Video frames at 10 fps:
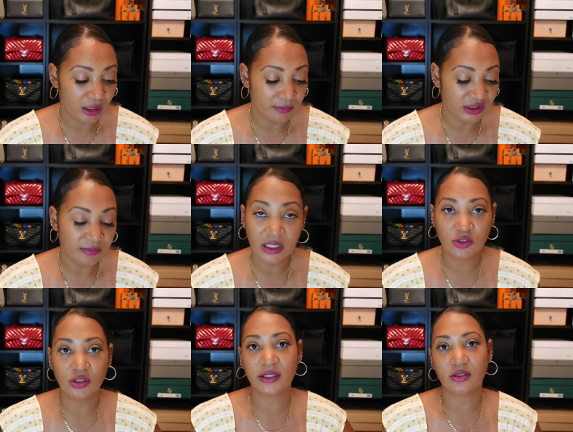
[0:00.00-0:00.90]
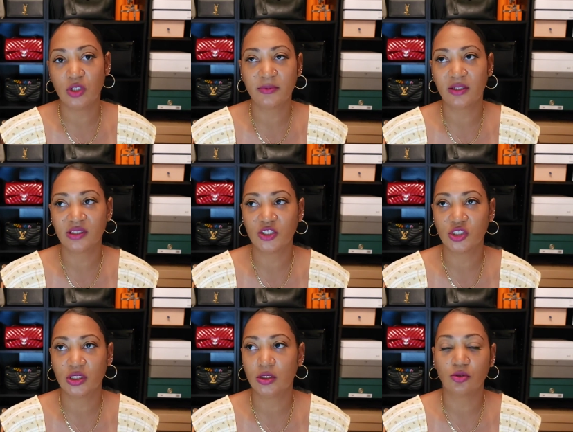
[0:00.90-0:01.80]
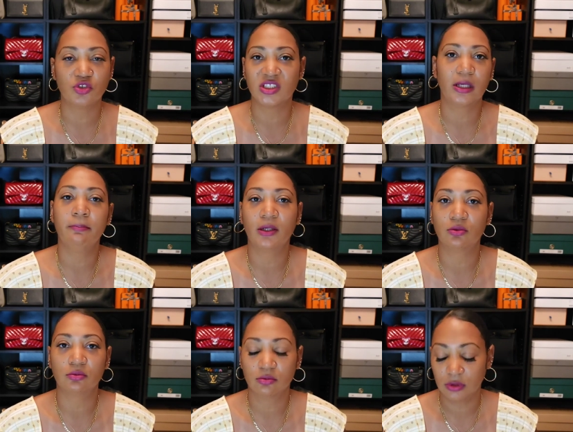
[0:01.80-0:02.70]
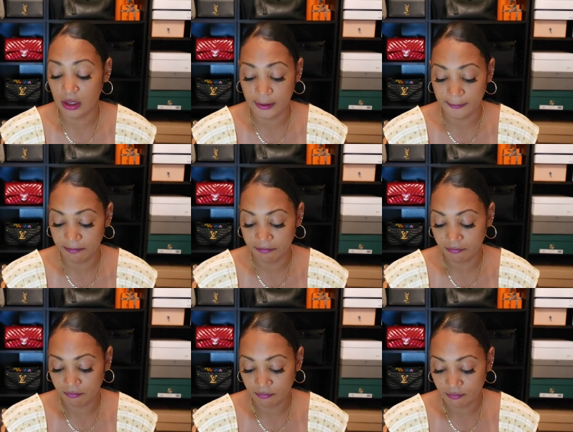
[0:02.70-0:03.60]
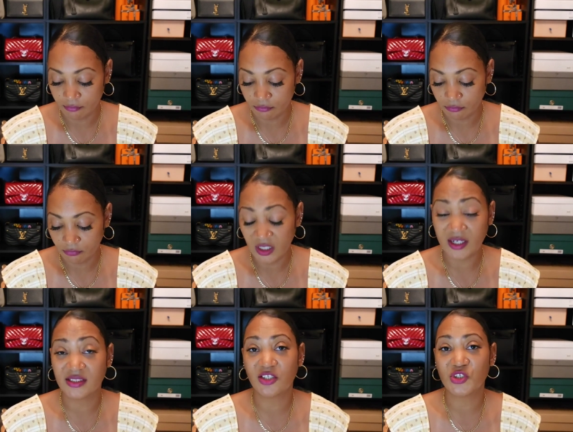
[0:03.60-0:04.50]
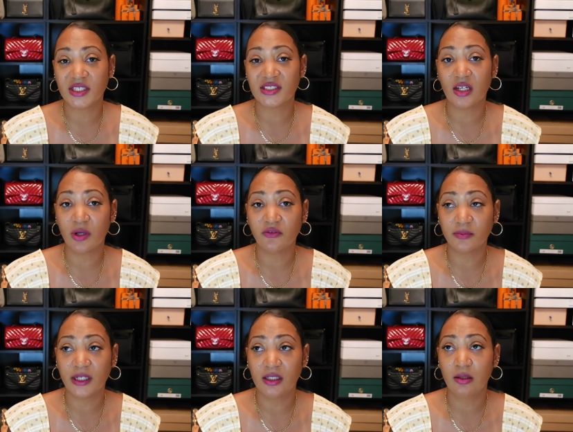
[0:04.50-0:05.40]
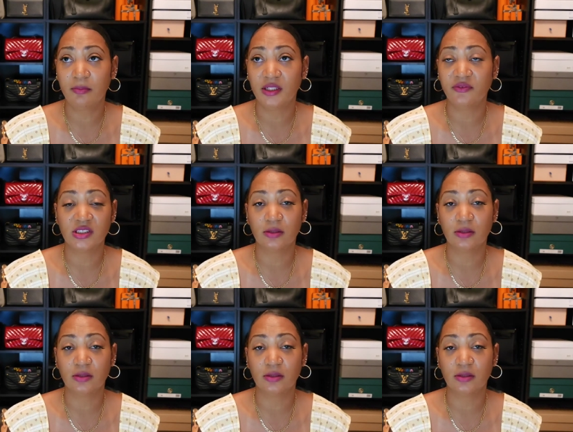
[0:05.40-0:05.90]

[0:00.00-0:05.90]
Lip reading: Sometimes you look at the drop-down section and it'll just say metal. Like I said, I try to stay away from that, but if it's